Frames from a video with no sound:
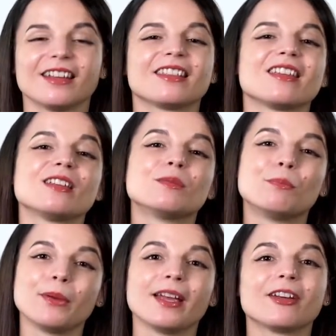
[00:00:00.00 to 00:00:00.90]
These
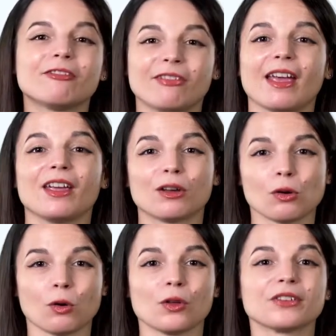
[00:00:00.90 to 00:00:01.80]
big, vague
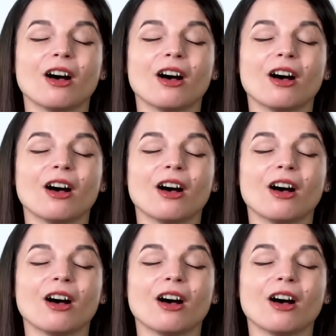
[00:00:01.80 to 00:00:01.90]
goals